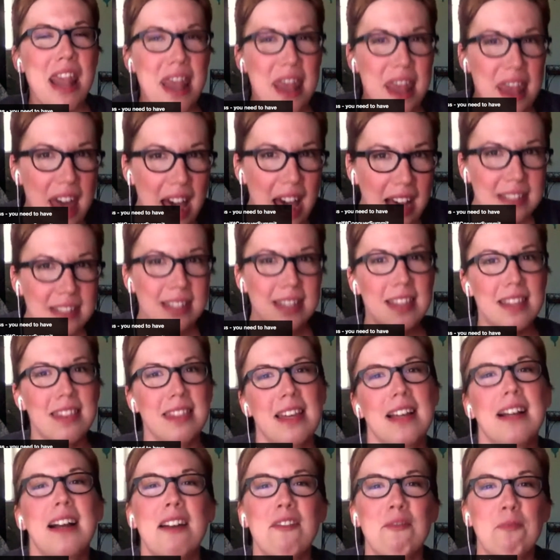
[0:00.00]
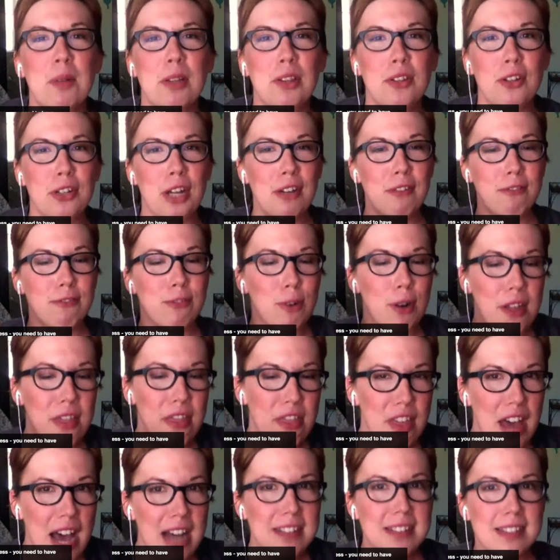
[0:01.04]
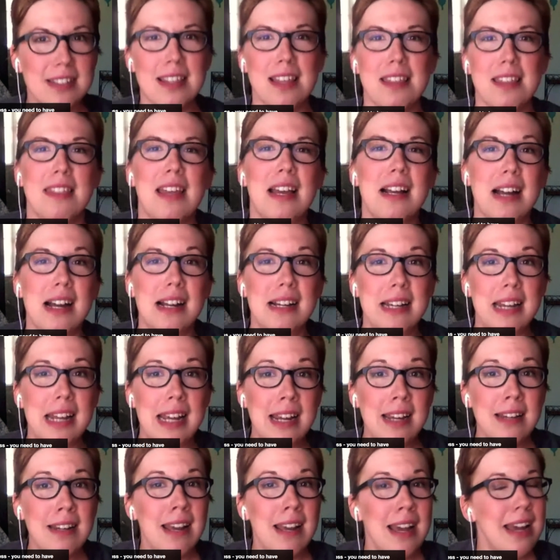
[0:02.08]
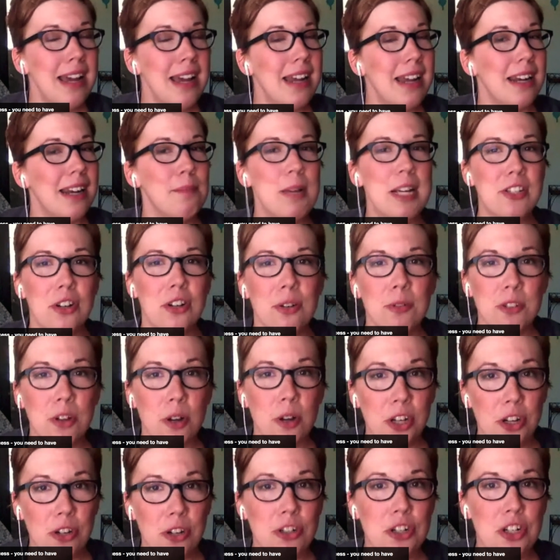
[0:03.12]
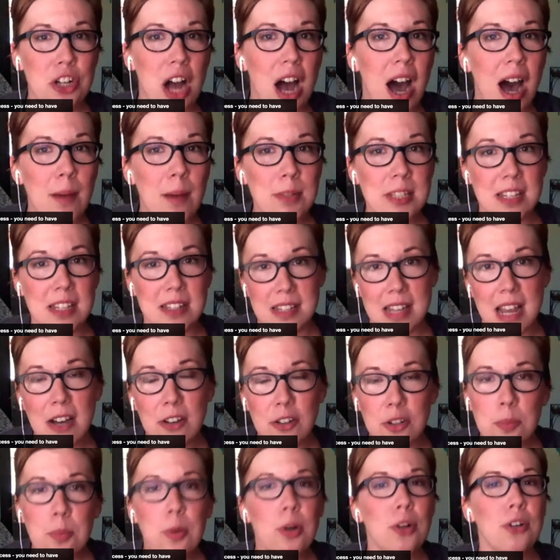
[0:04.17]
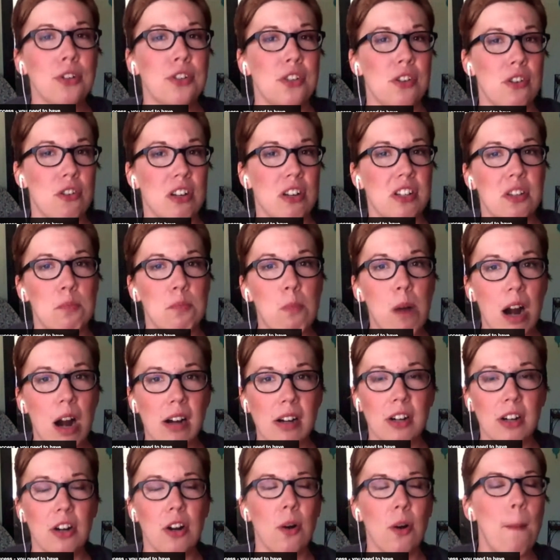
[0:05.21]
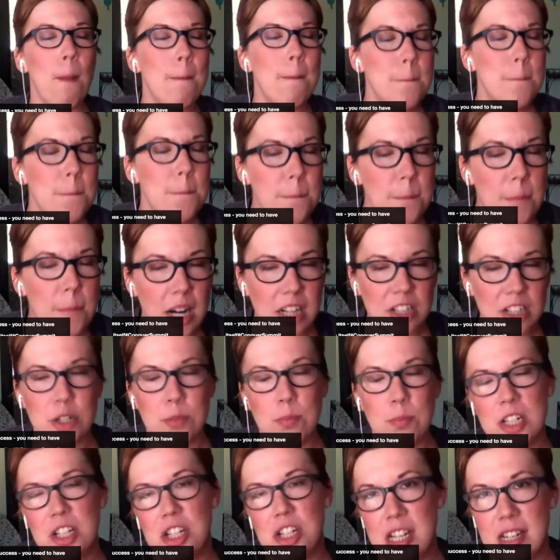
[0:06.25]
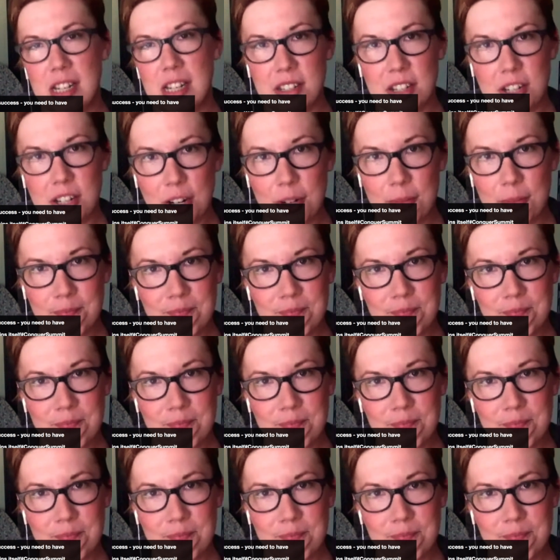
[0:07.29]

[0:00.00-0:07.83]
that's the thing I've been looking for. That's the thing I need. That makes your job as a salesperson or as a marketer much, much easier.